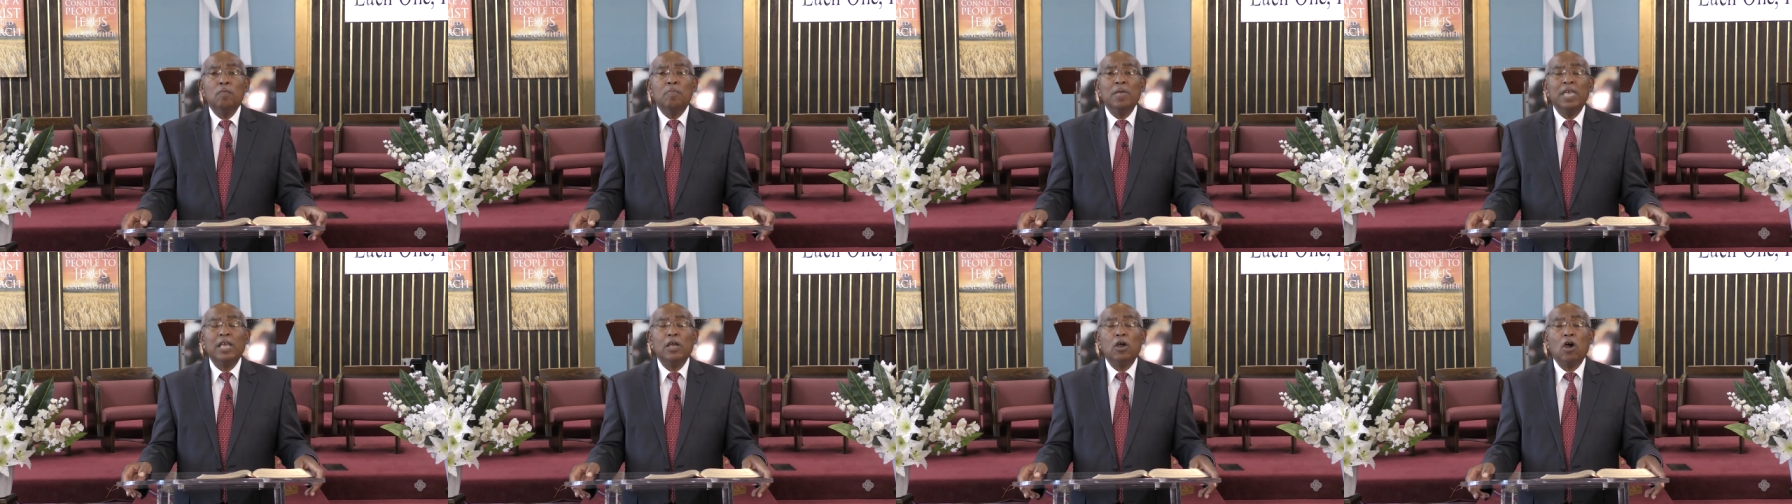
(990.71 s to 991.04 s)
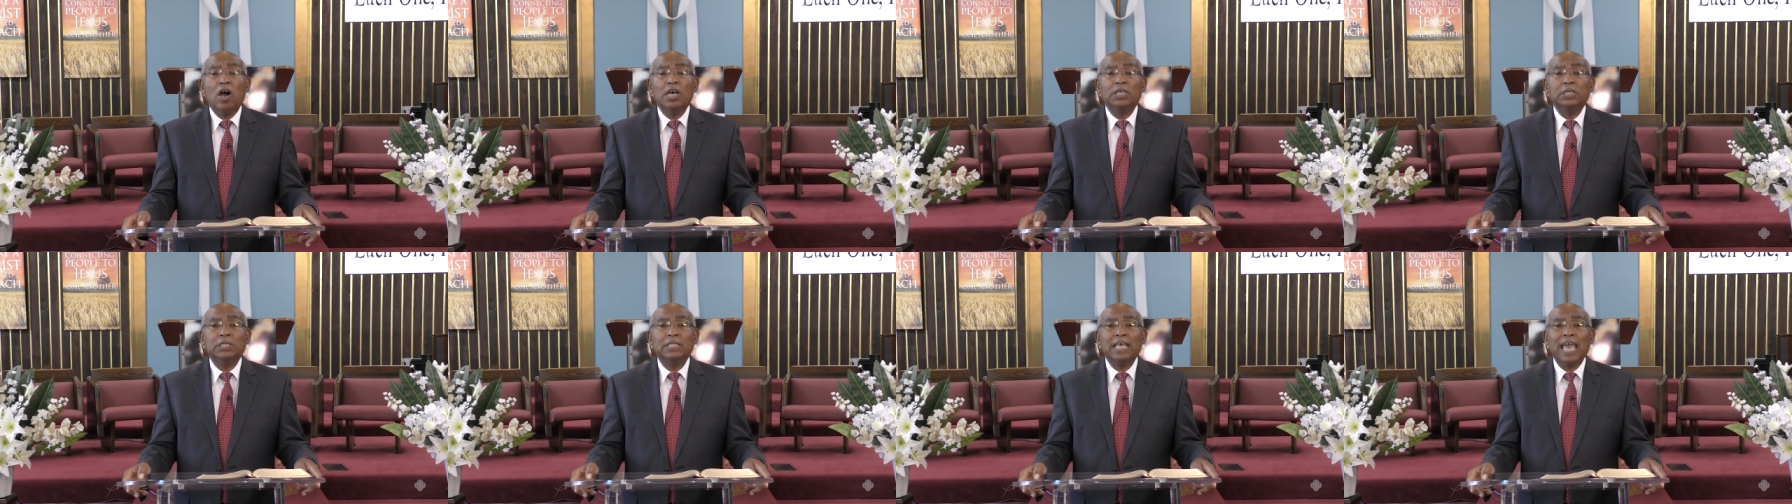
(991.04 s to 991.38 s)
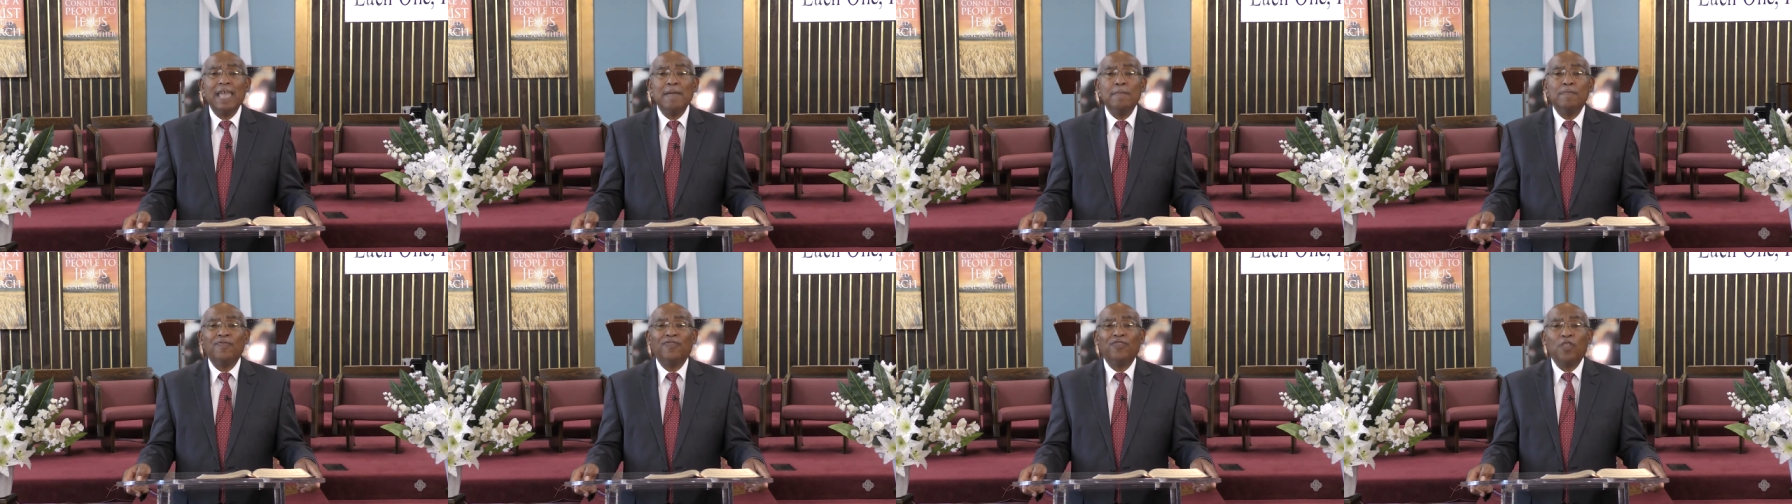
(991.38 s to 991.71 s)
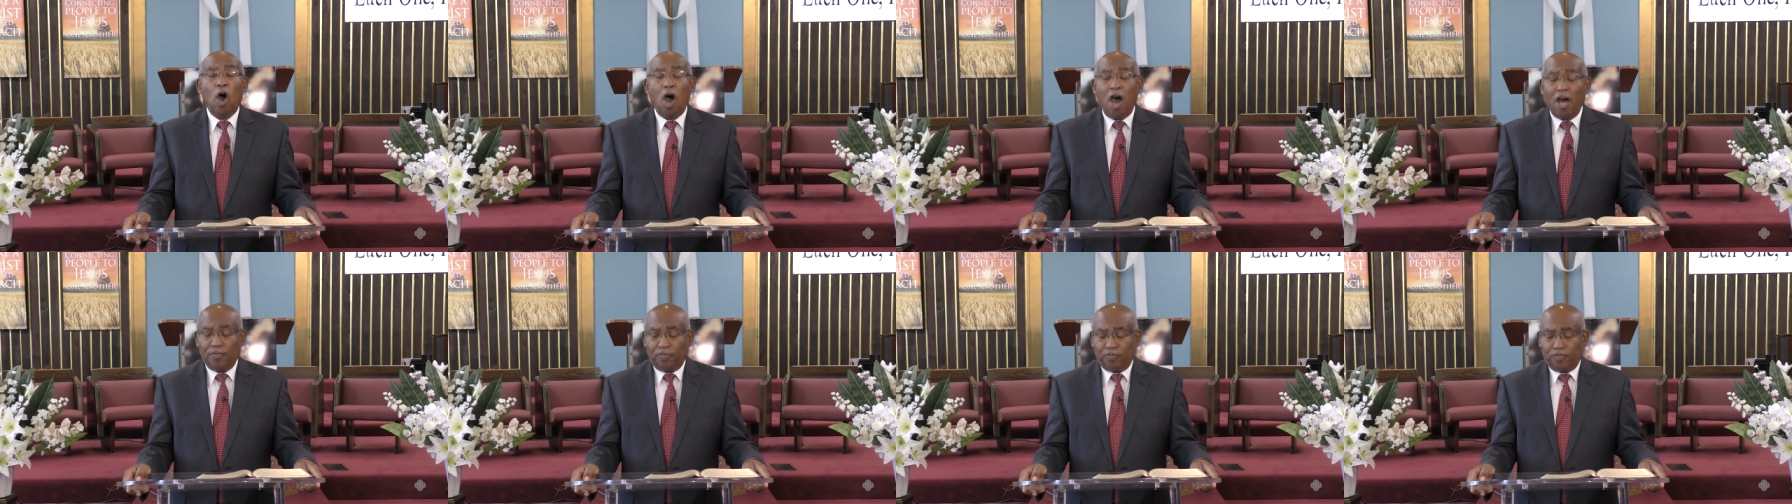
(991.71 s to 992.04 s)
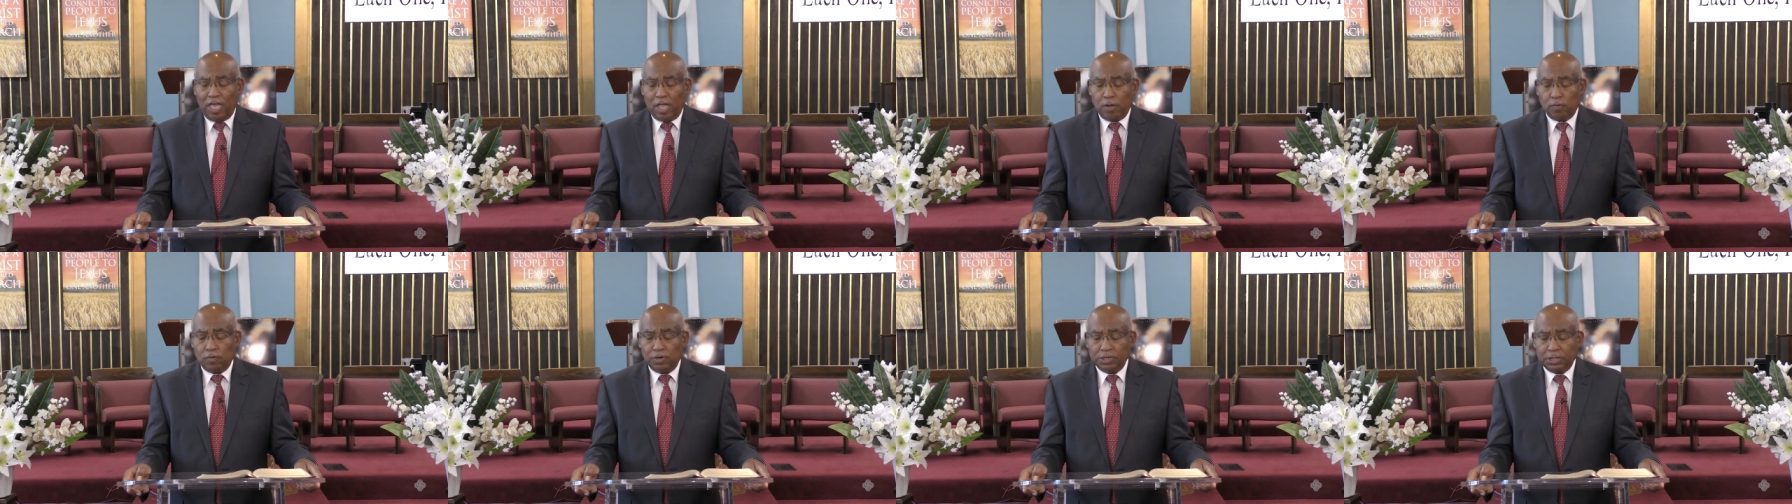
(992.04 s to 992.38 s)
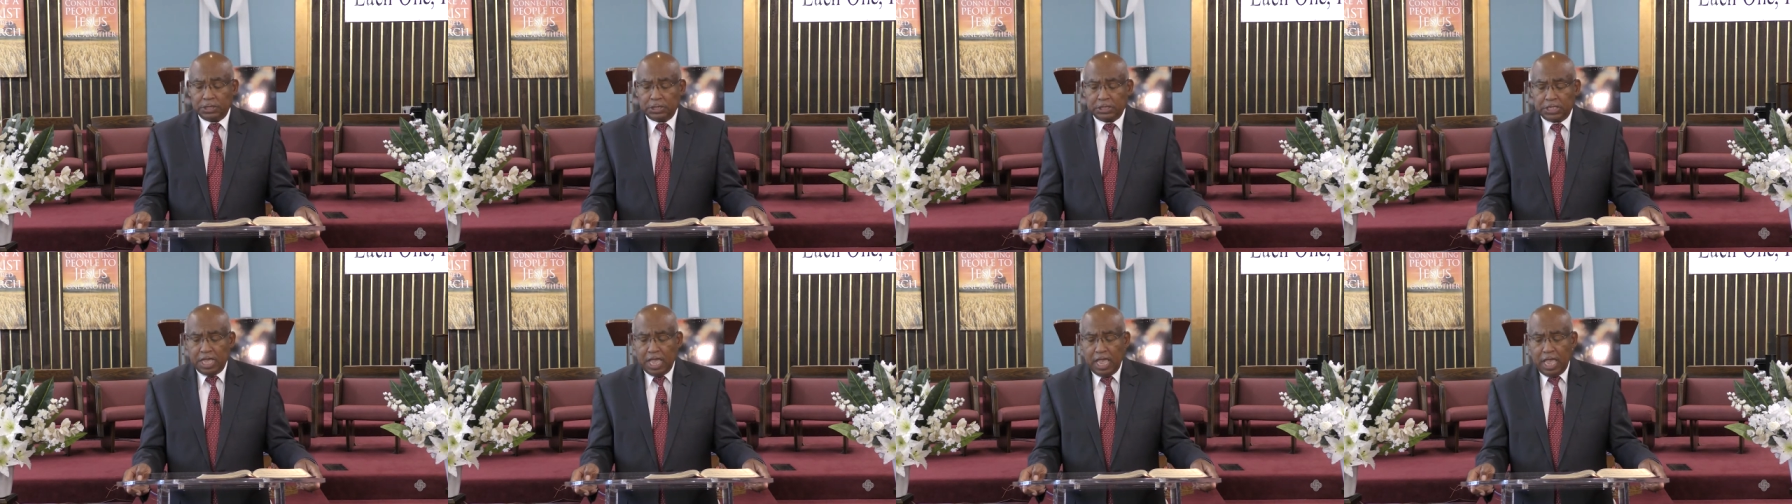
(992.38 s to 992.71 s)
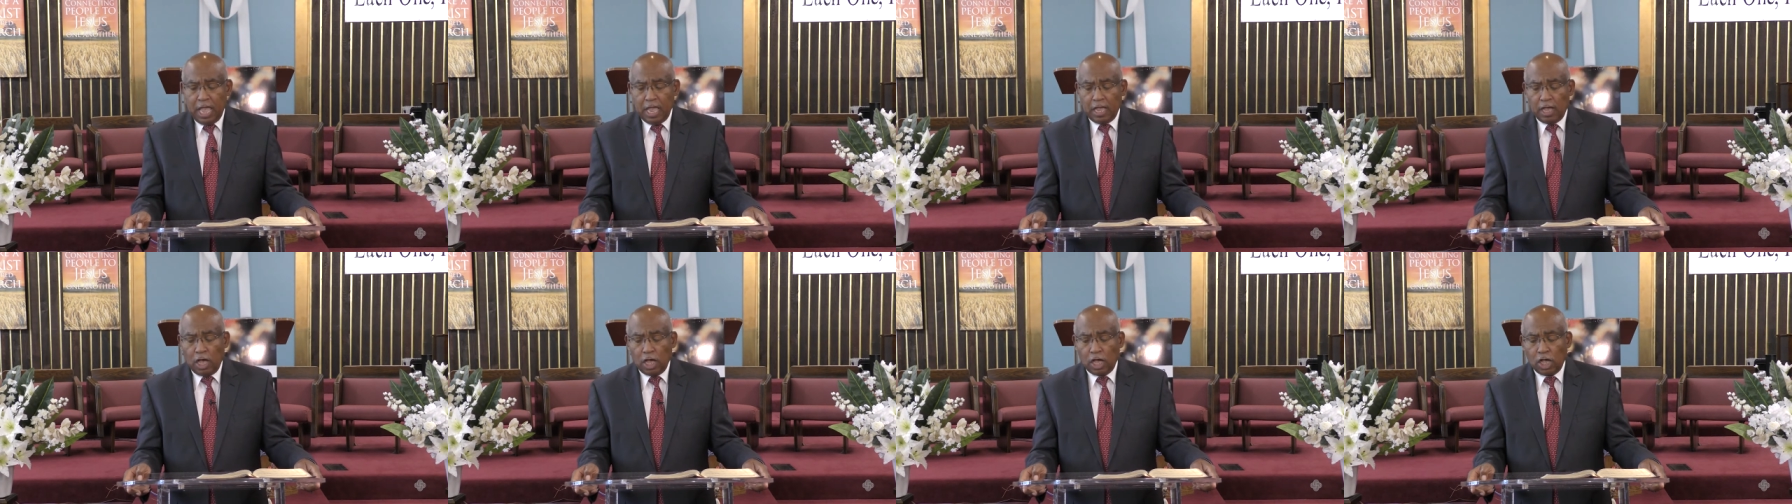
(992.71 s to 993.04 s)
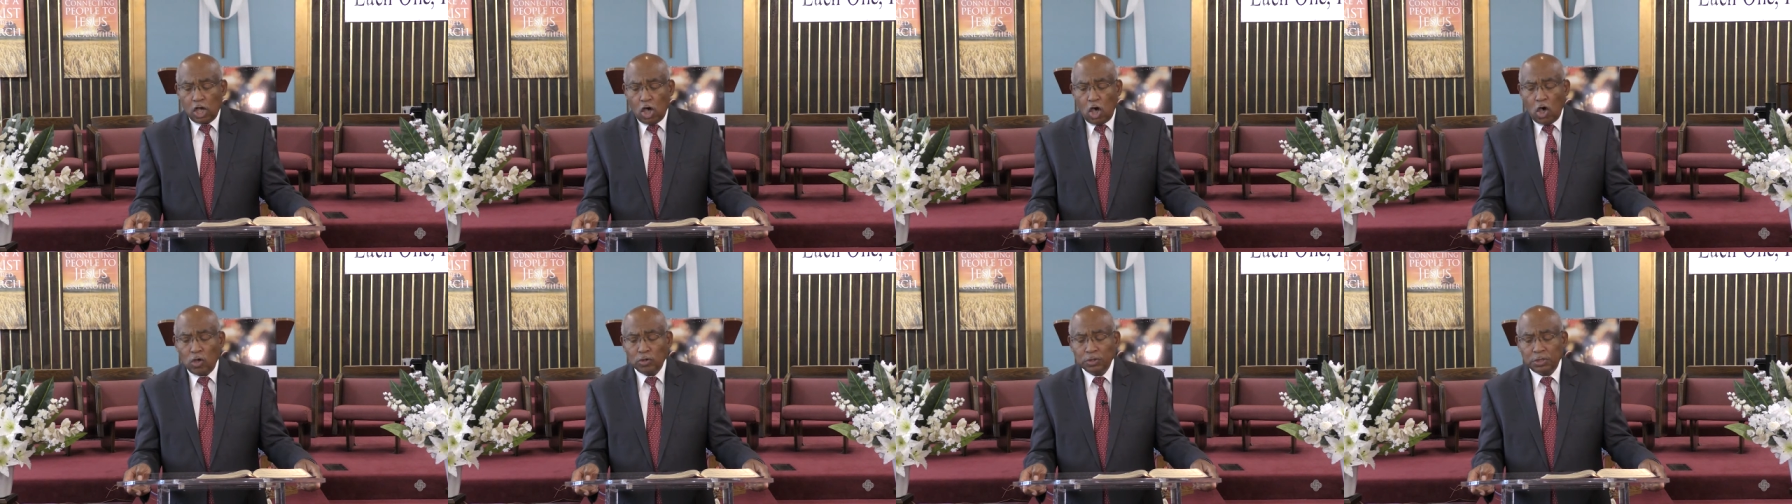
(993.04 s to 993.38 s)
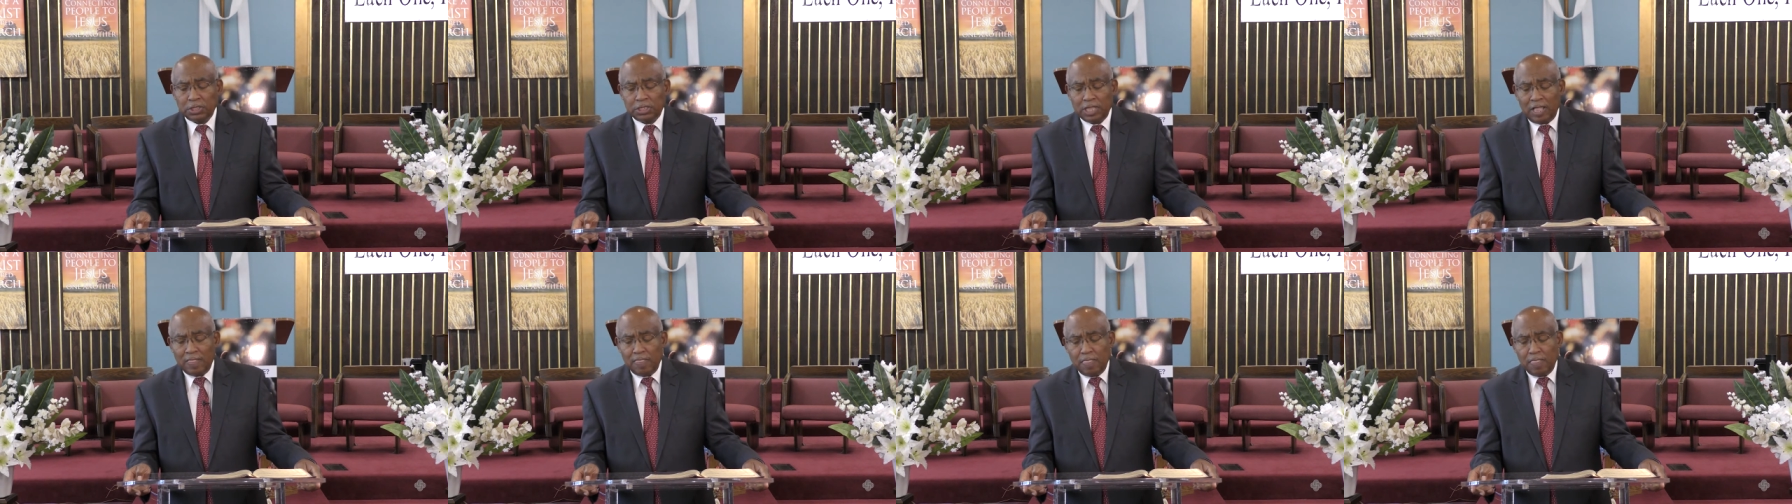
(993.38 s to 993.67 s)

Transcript: because they thought they were seeing a ghost.